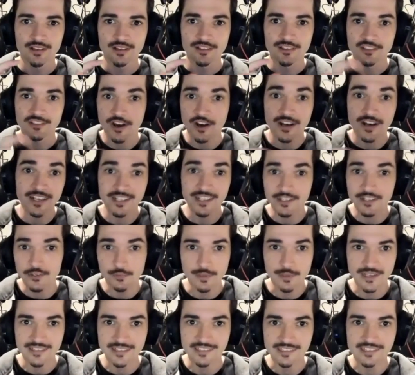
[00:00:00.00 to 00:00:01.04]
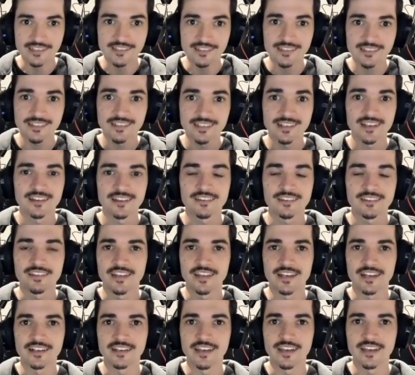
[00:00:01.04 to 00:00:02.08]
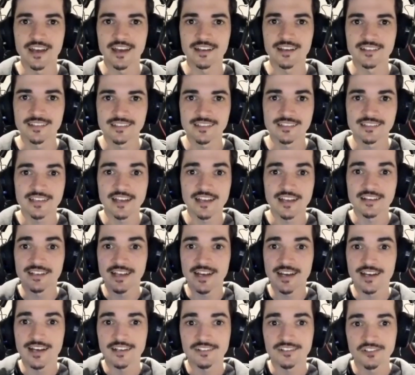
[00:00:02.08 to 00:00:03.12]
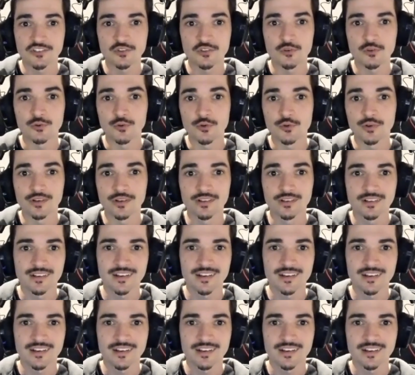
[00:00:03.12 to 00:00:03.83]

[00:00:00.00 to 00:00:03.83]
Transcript: tiny little pieces that then get sent out to